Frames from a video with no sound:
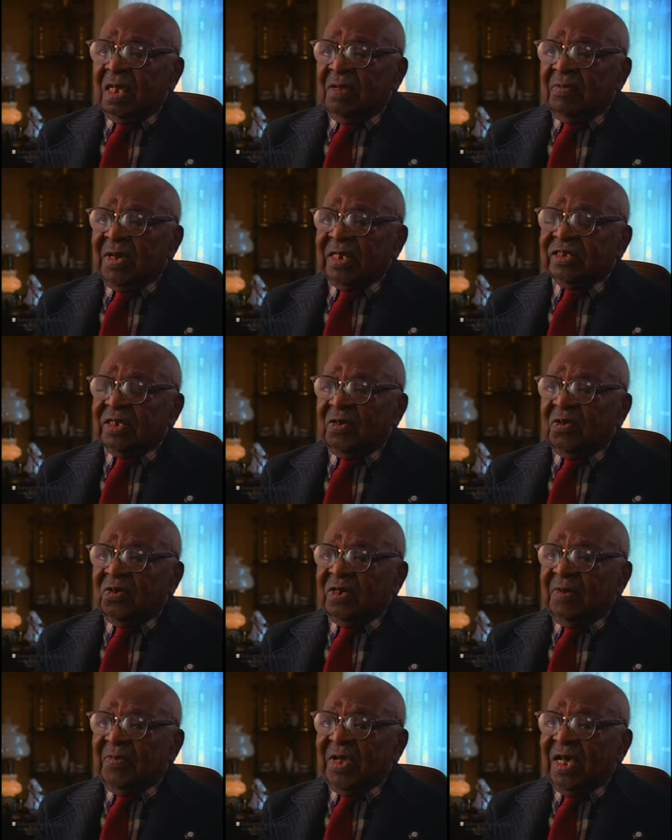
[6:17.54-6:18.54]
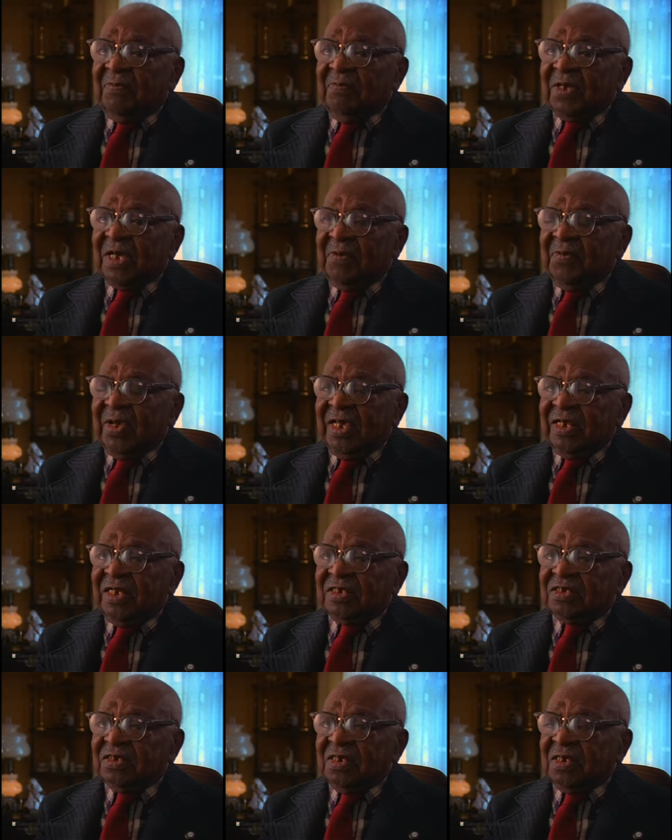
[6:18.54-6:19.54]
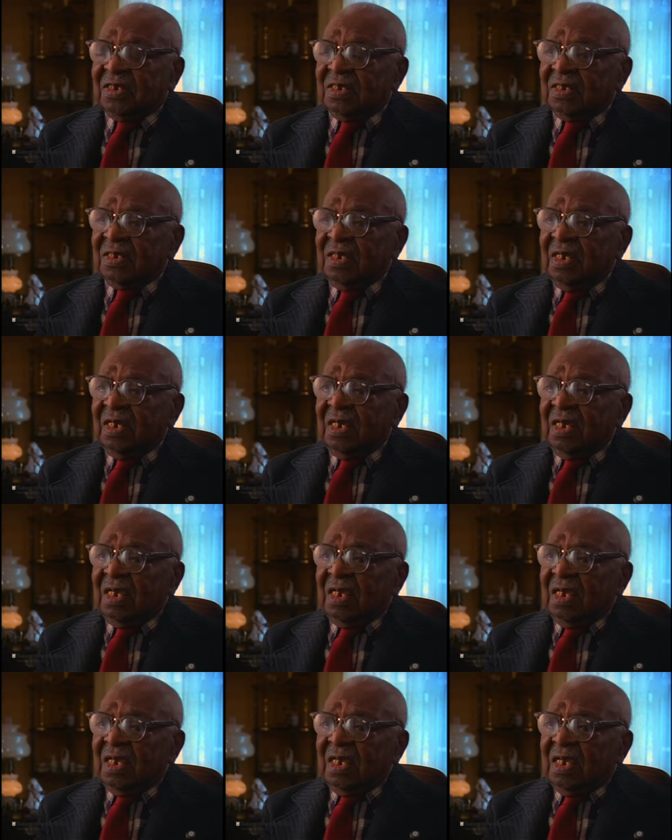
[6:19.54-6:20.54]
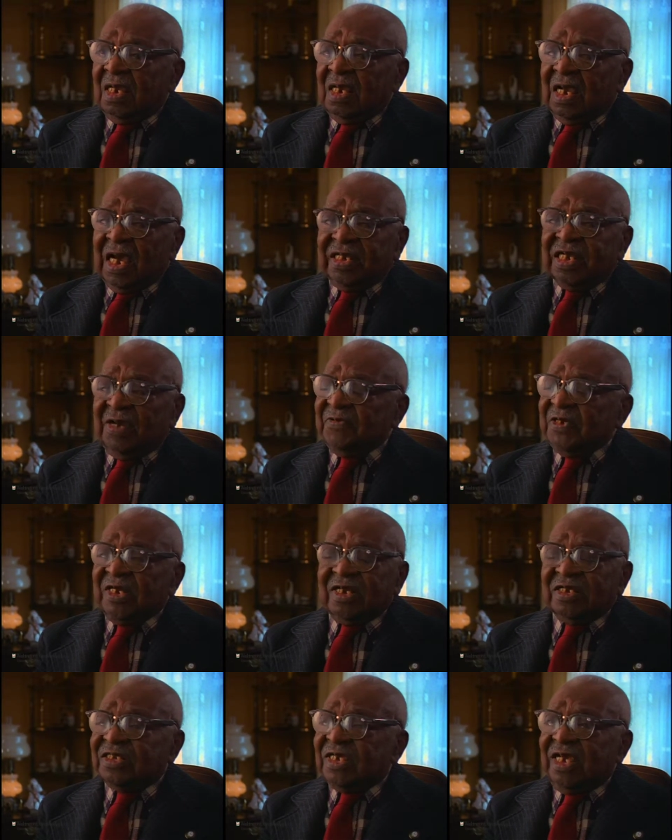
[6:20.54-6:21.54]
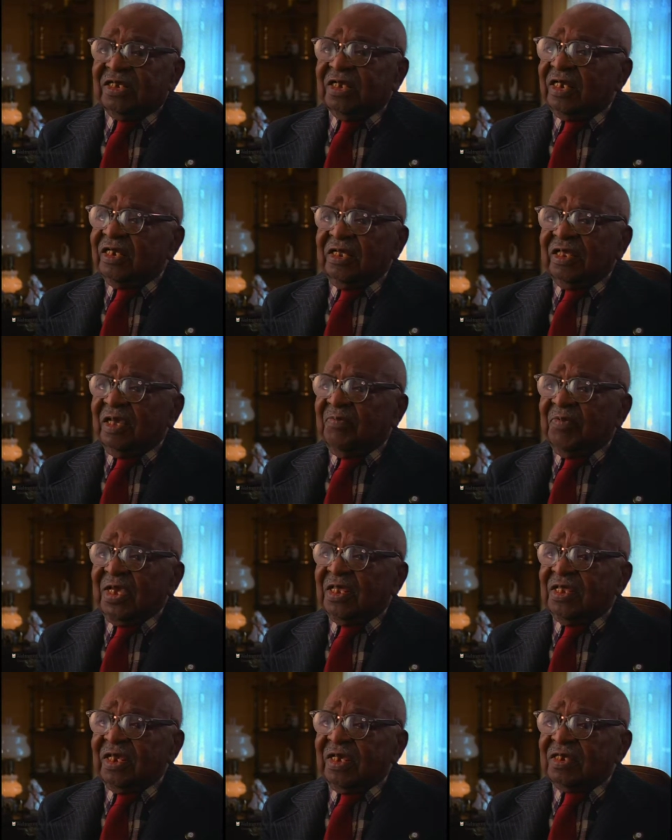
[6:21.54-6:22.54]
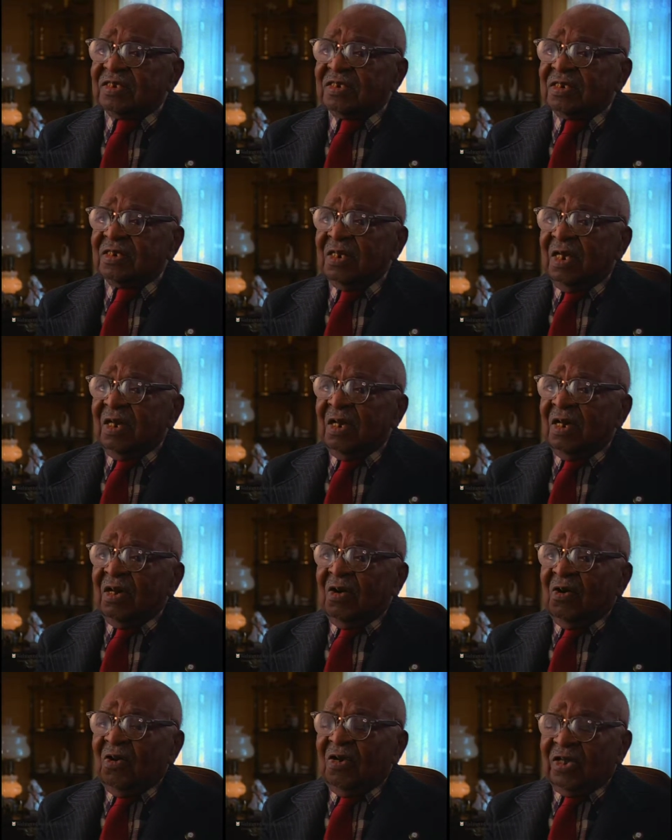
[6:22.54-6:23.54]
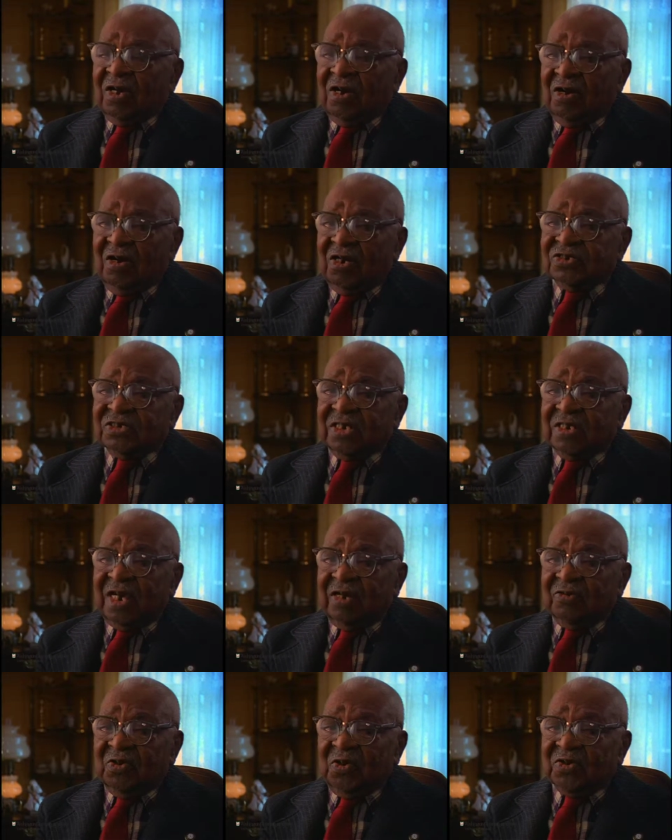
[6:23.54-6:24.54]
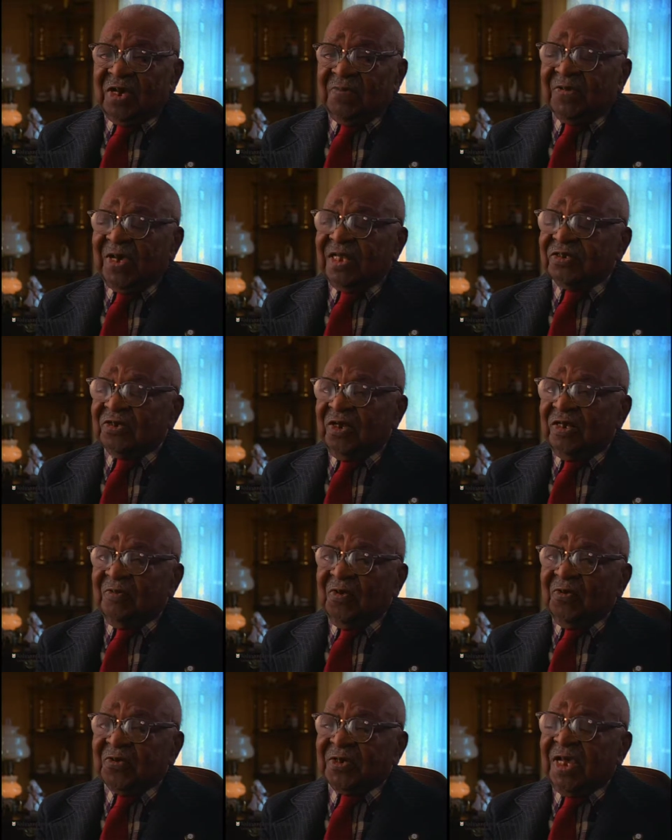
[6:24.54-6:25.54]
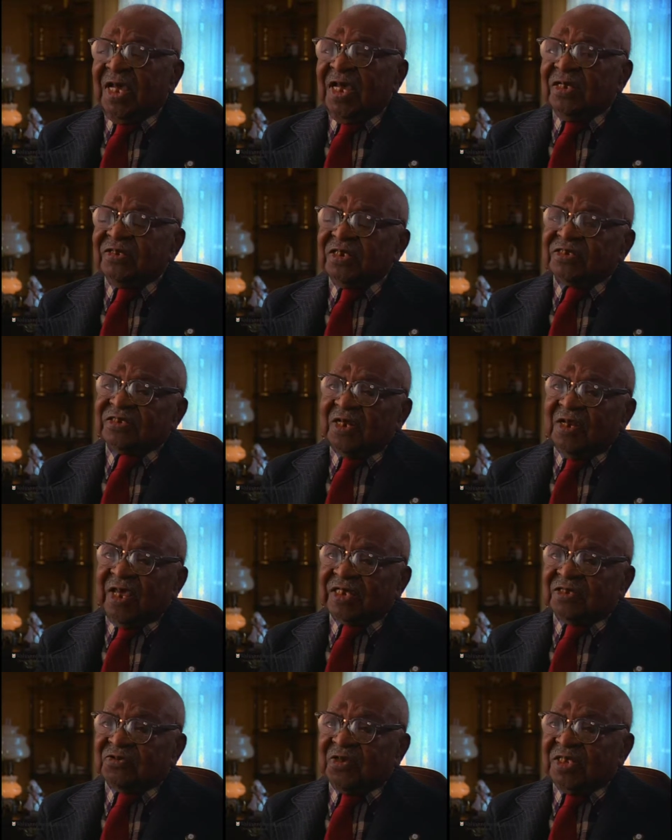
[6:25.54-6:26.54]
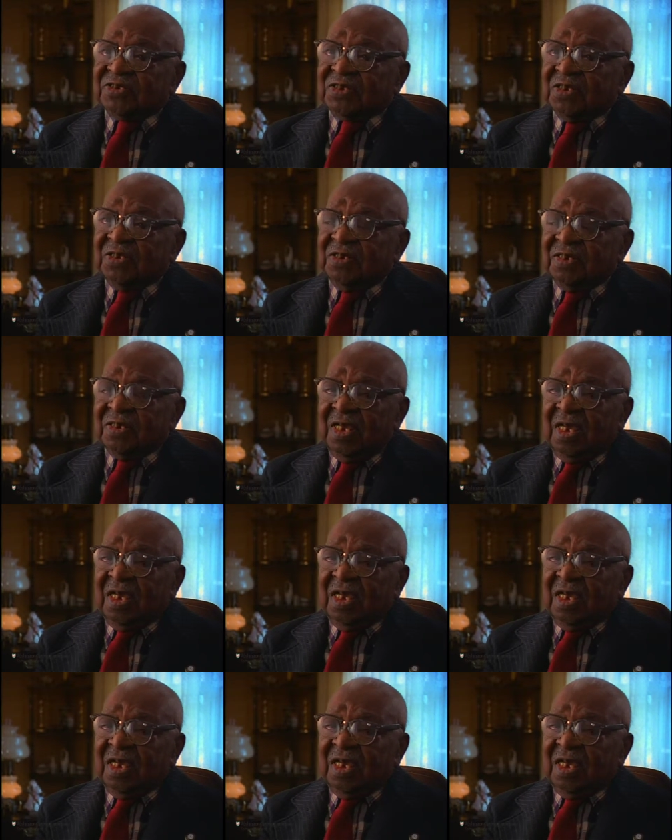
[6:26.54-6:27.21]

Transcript: About the old amalgamated, uh, I never did attend any of their meetings all the cards that I wrote up, I turned them over to this electrician.